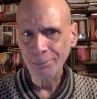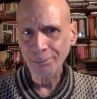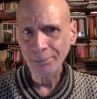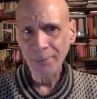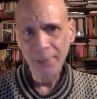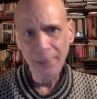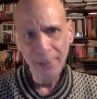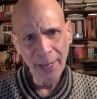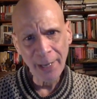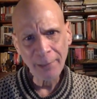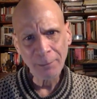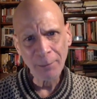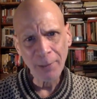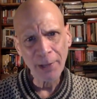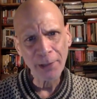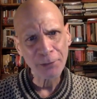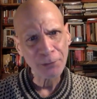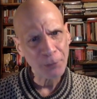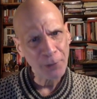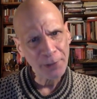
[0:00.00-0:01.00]
Yet,
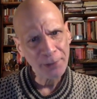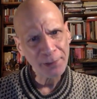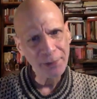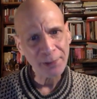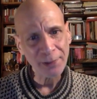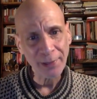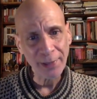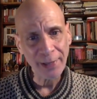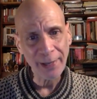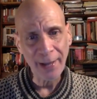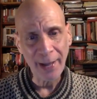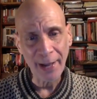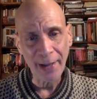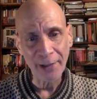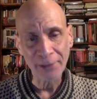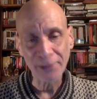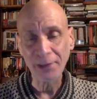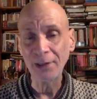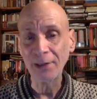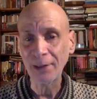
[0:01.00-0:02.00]
as recently
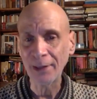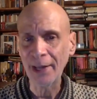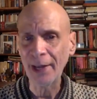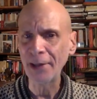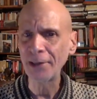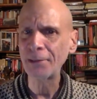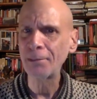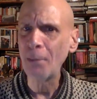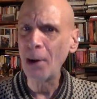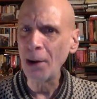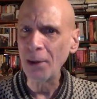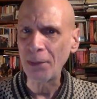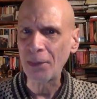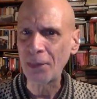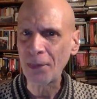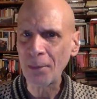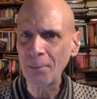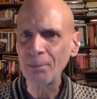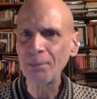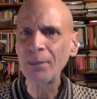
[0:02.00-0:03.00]
as last month,
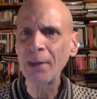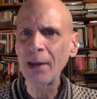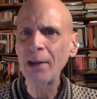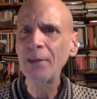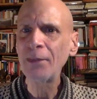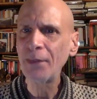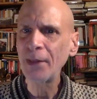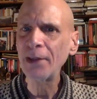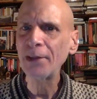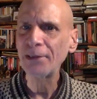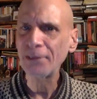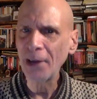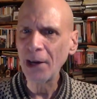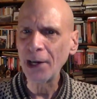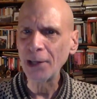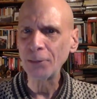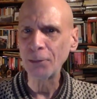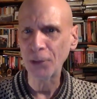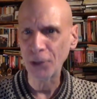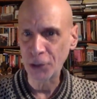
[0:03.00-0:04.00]
the
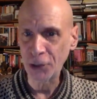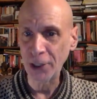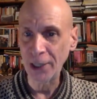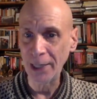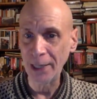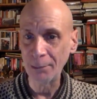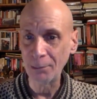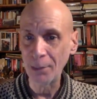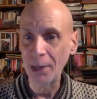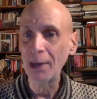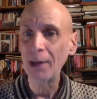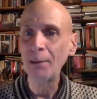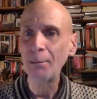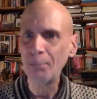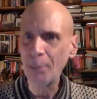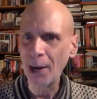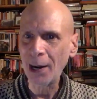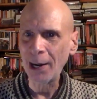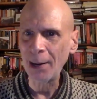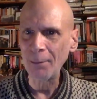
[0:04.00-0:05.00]
Assad regime
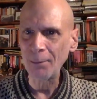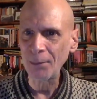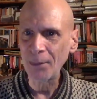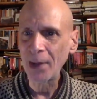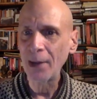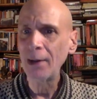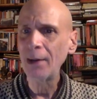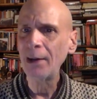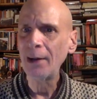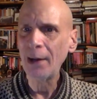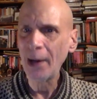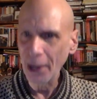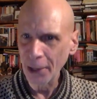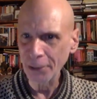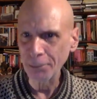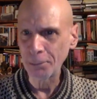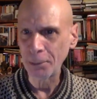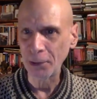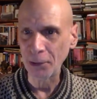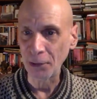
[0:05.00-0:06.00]
bombed
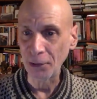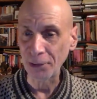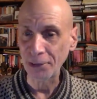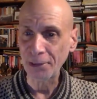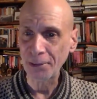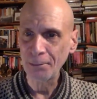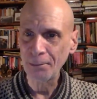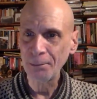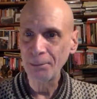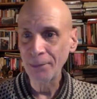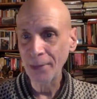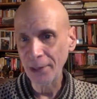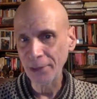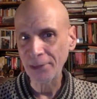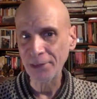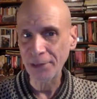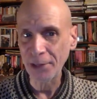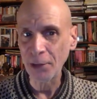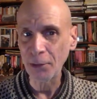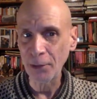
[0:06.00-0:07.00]
hospitals in
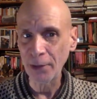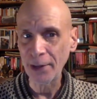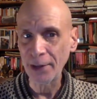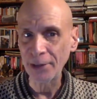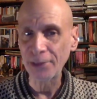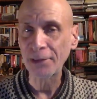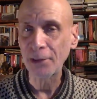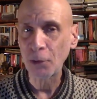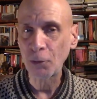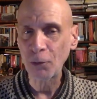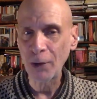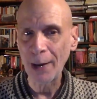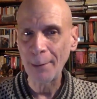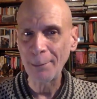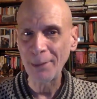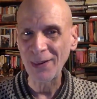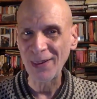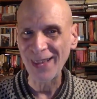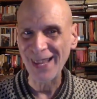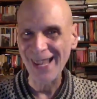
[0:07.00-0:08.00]
Syria's
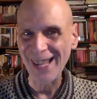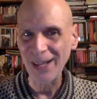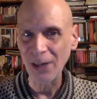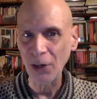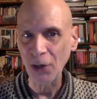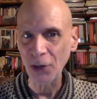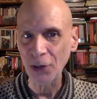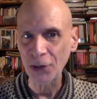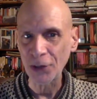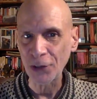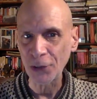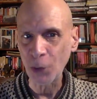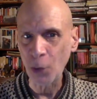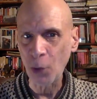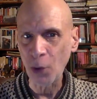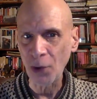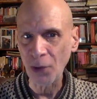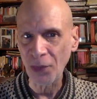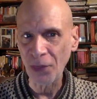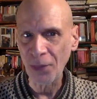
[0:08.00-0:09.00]
rebel-held
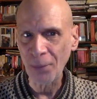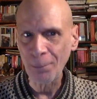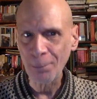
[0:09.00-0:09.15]
north.